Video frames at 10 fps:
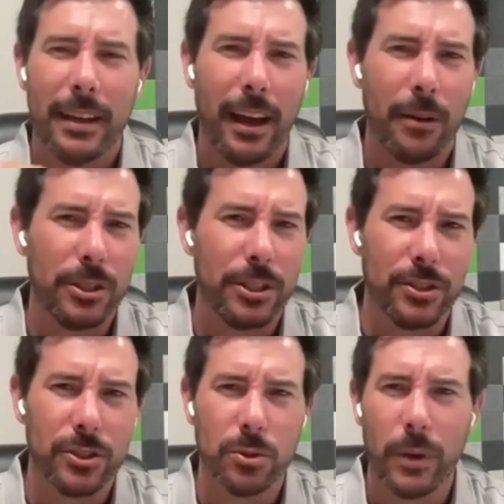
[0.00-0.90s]
I would
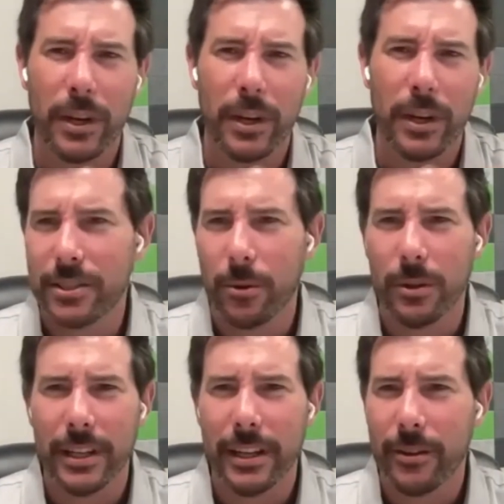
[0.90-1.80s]
just swing to the
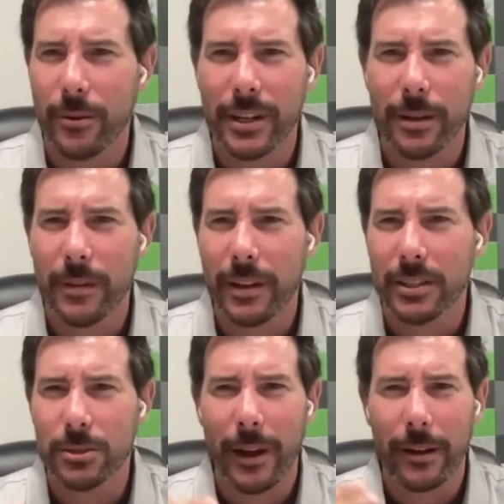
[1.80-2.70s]
totally other end of the
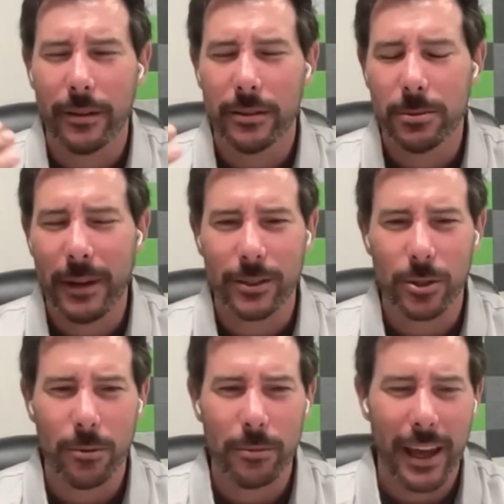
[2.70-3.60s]
expect,
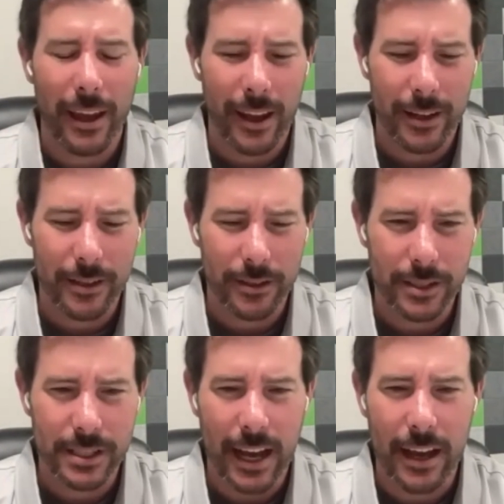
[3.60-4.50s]
spectrum and
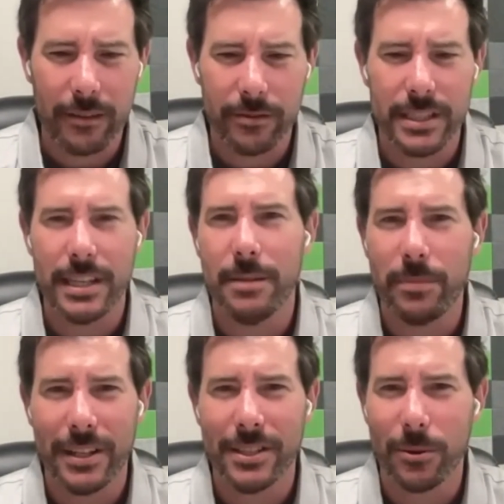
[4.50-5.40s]
dive
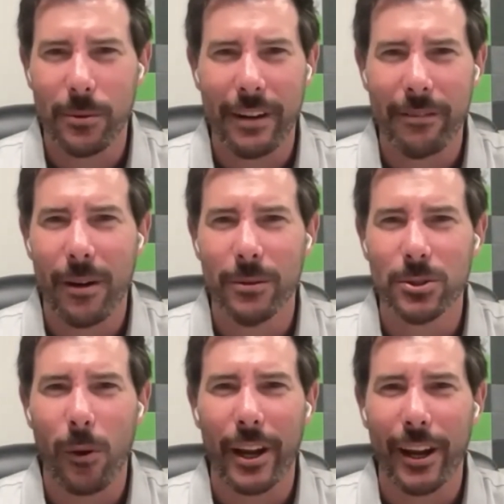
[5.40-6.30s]
deep into whatever I was
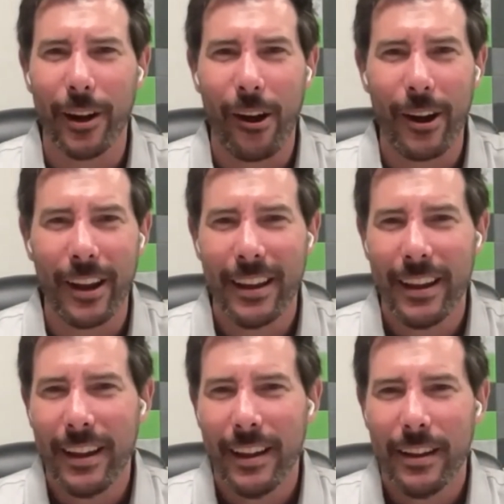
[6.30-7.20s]
working on,
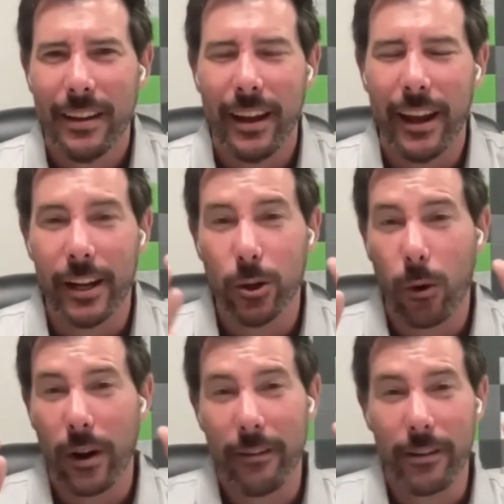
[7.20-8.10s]

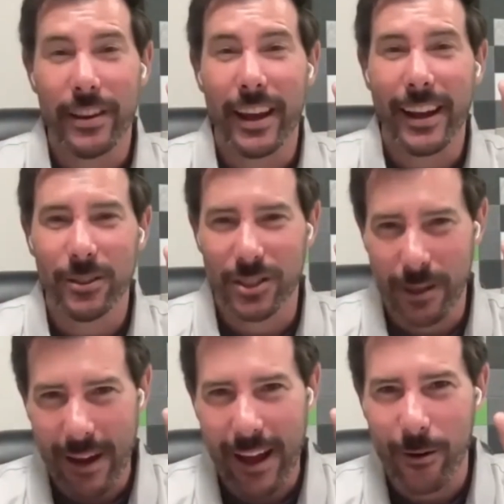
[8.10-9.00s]
ignore everything else
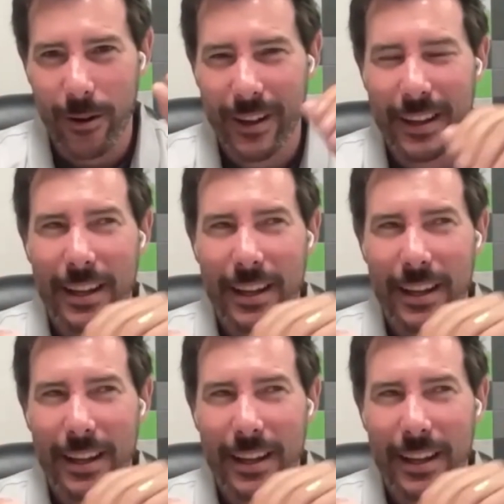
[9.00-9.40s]
that mattered.